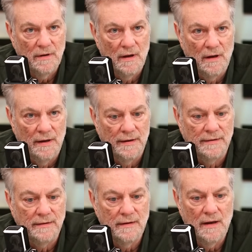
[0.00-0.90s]
Yeah.
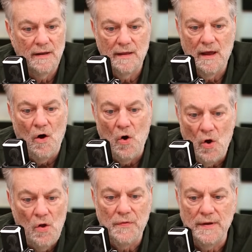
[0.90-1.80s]
And uh,
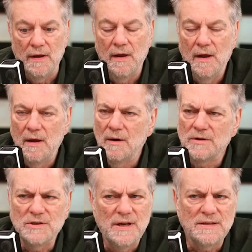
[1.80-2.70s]
all the
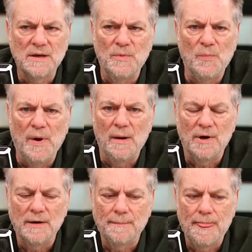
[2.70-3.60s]
just had some
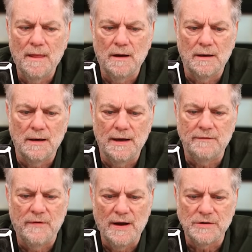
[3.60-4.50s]
Obama uh,
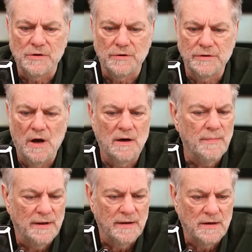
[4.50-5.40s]
advisor talk
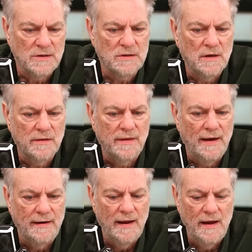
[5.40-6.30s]
about this
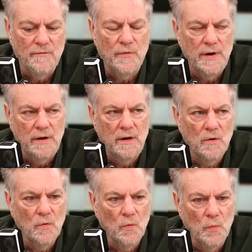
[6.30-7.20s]
that every
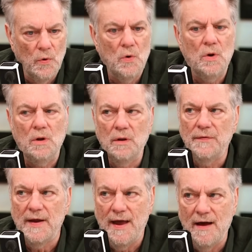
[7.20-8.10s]
rule
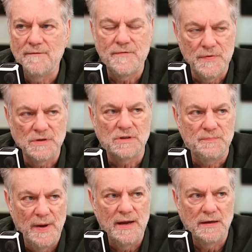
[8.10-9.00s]
they have for this
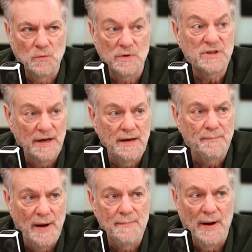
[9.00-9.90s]
debate was set
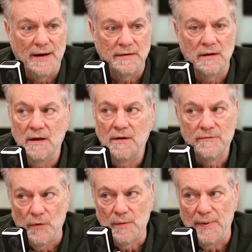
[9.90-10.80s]
up by Biden
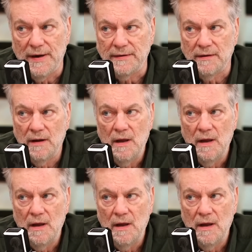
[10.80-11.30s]
for Biden.